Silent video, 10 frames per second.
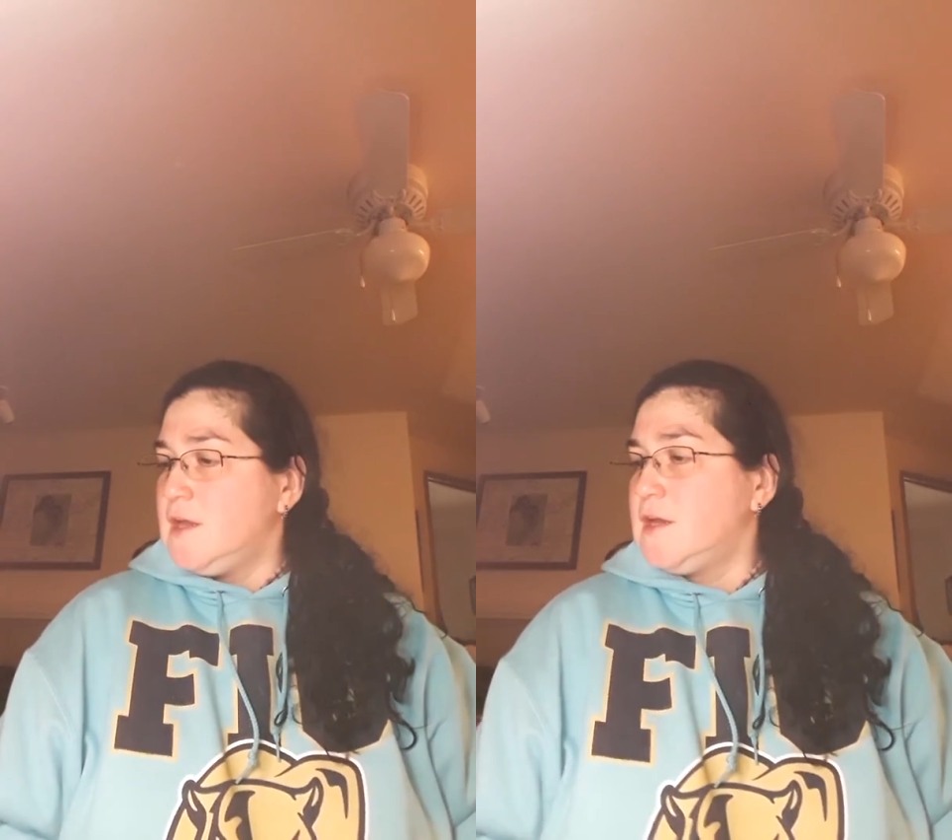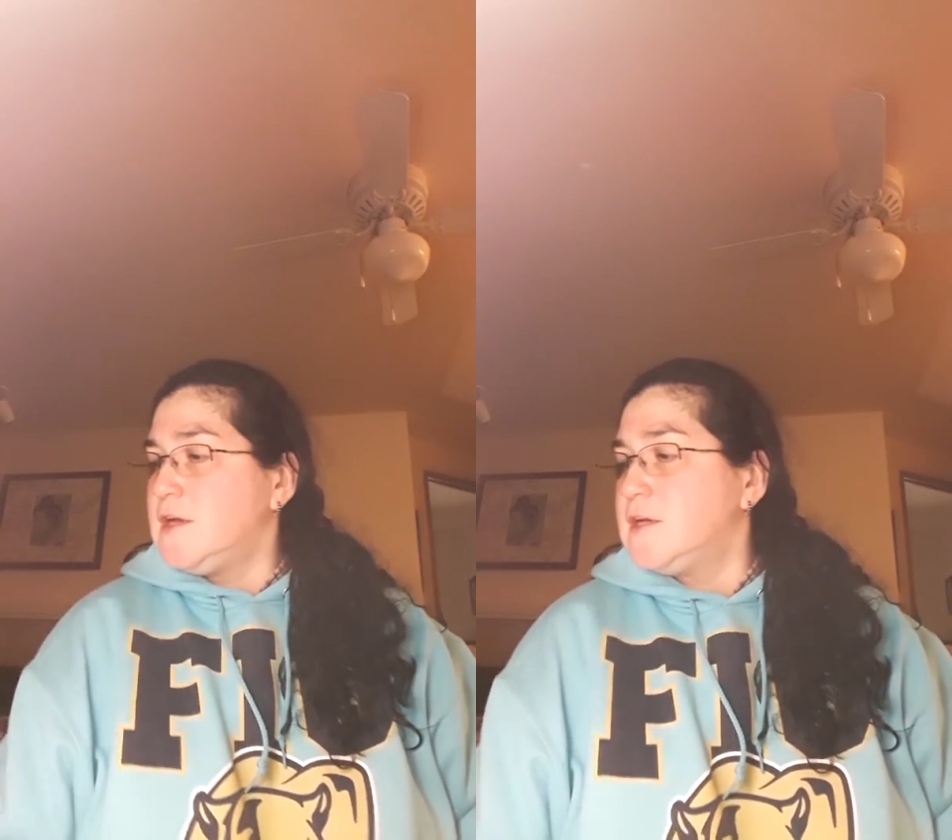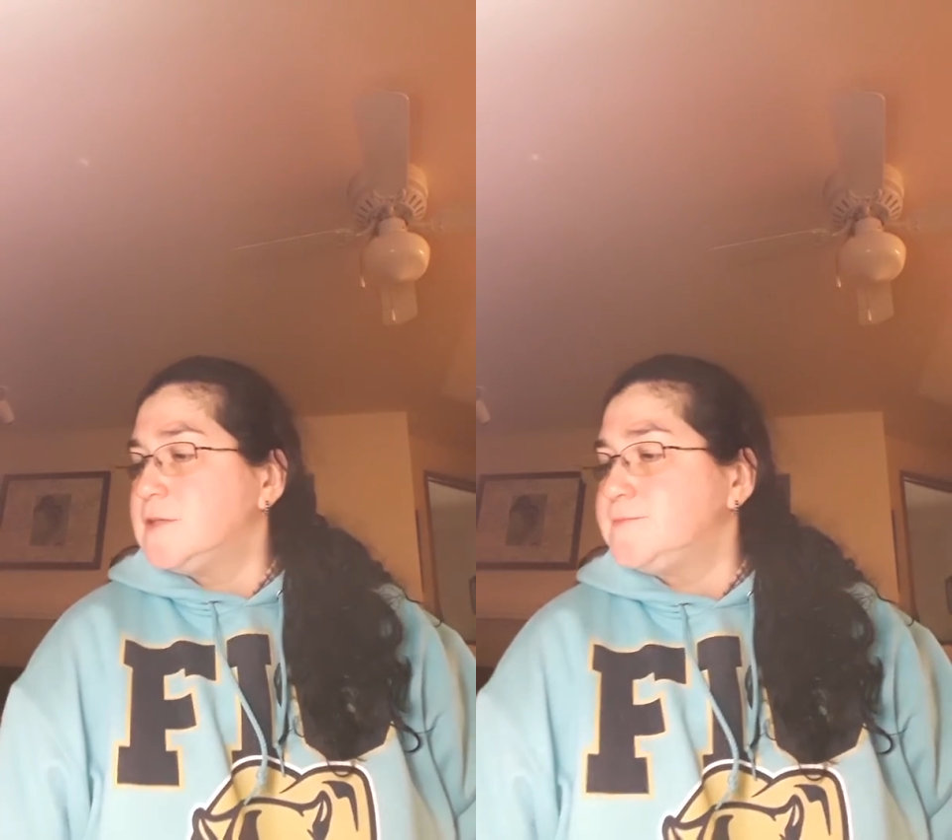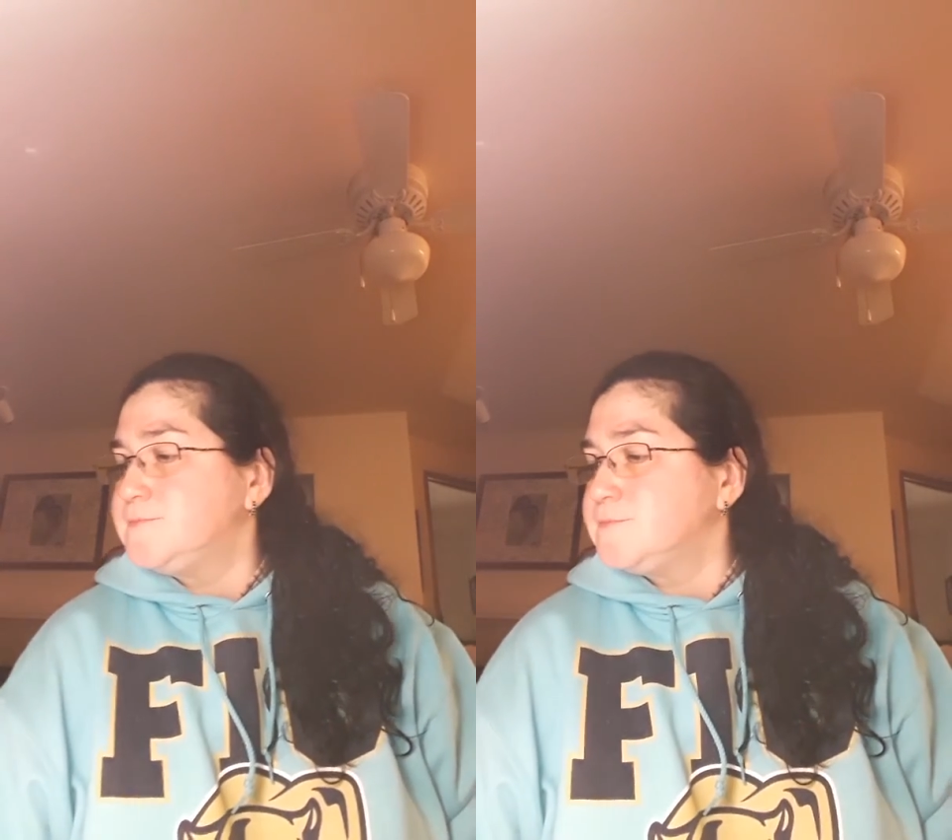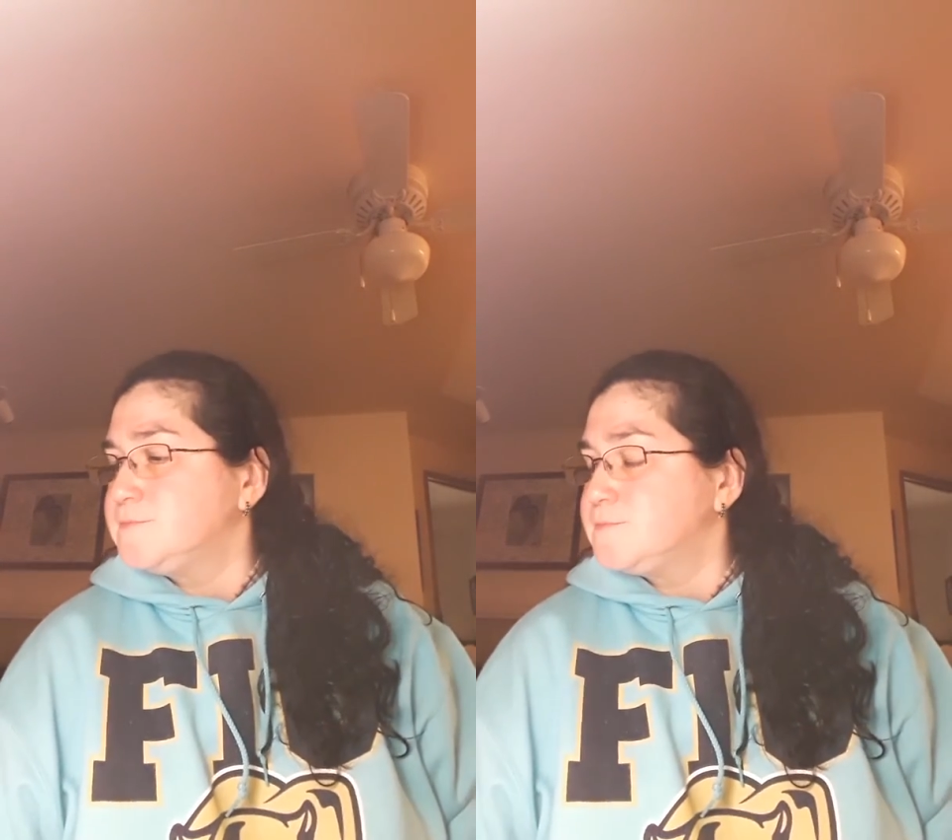
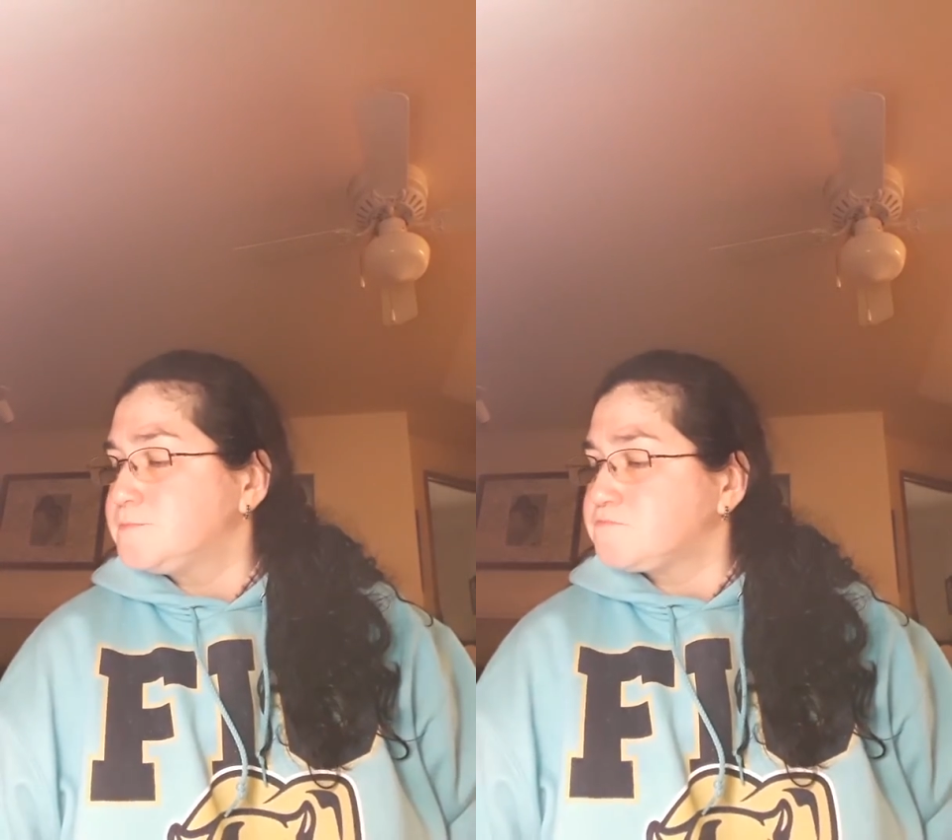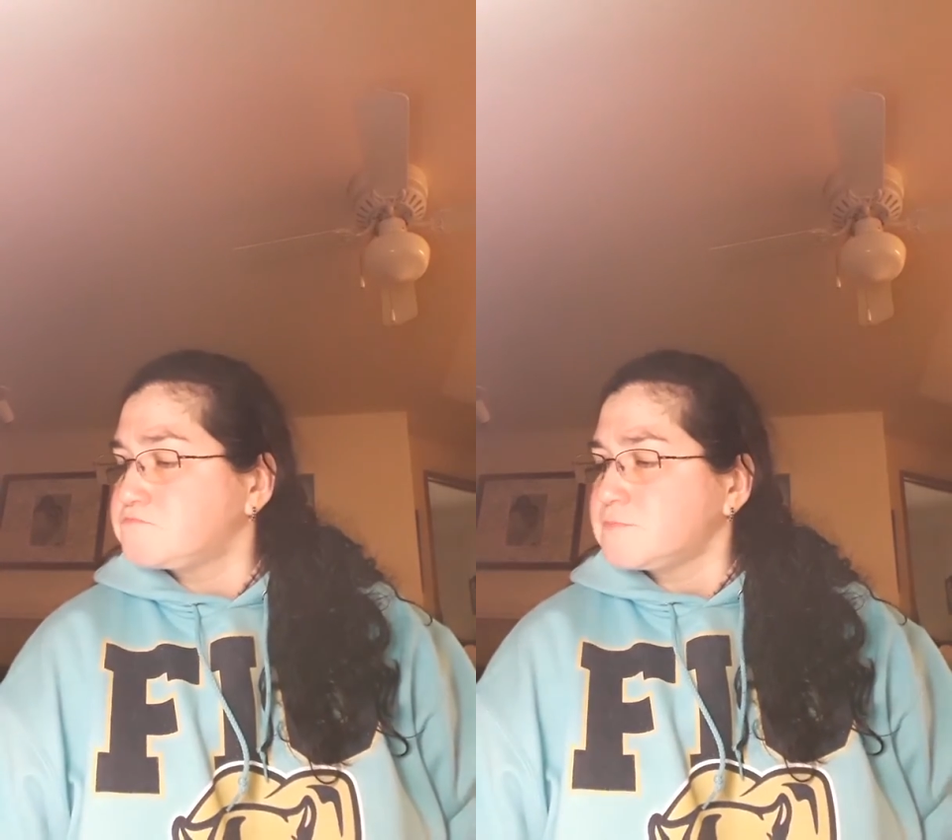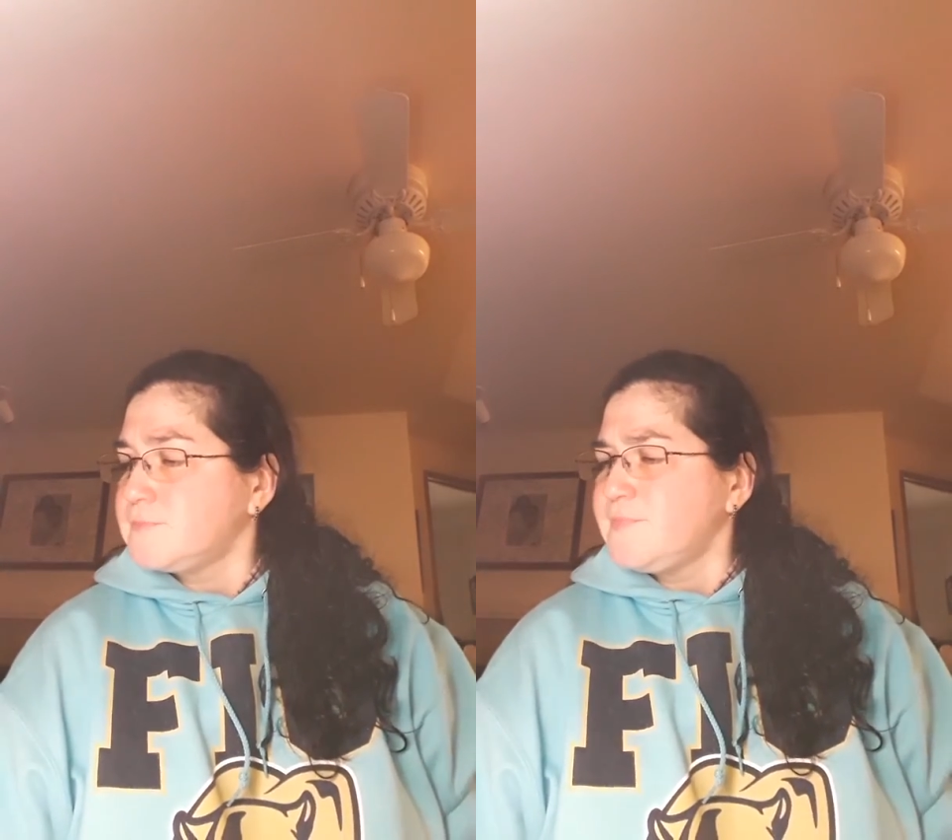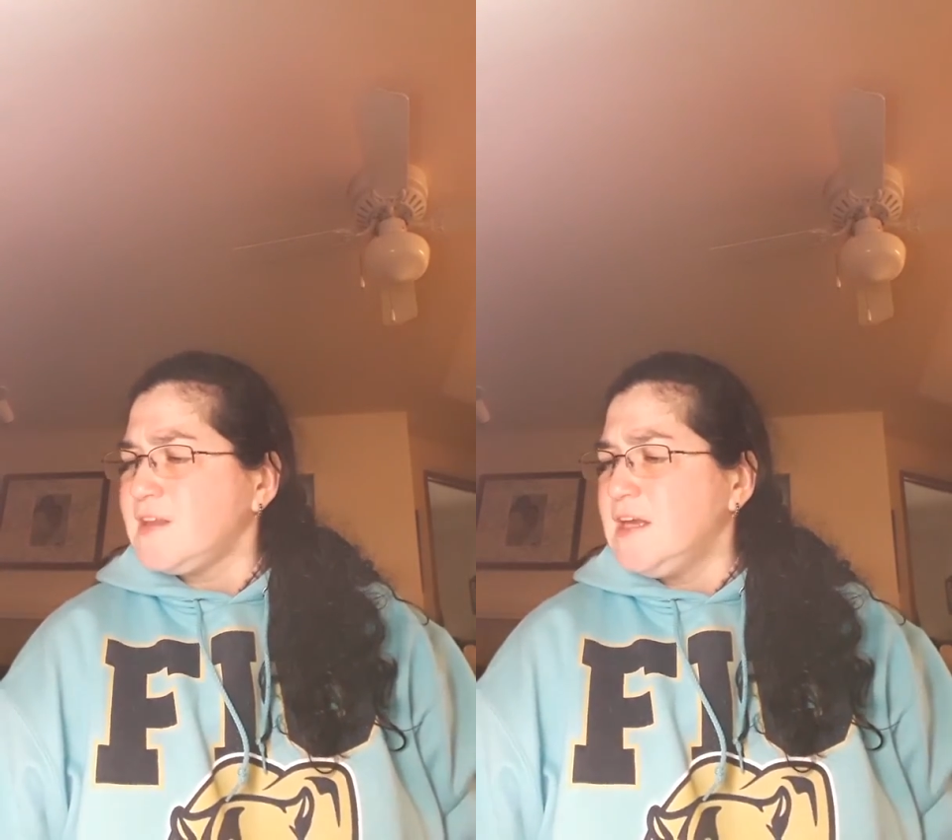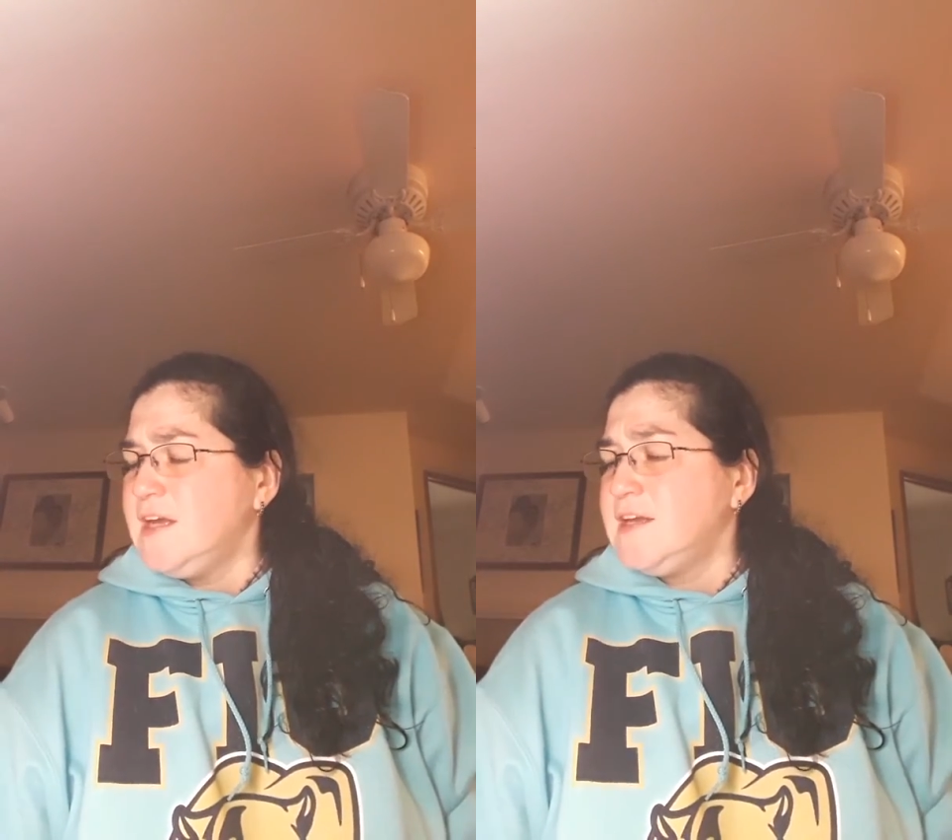Um,
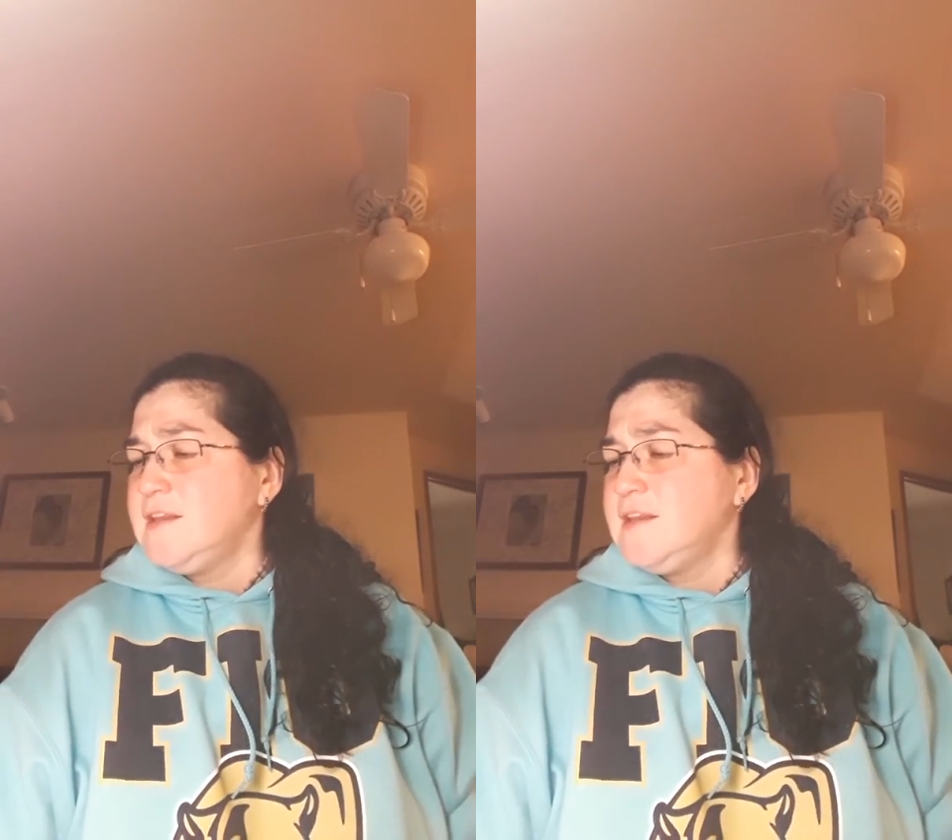and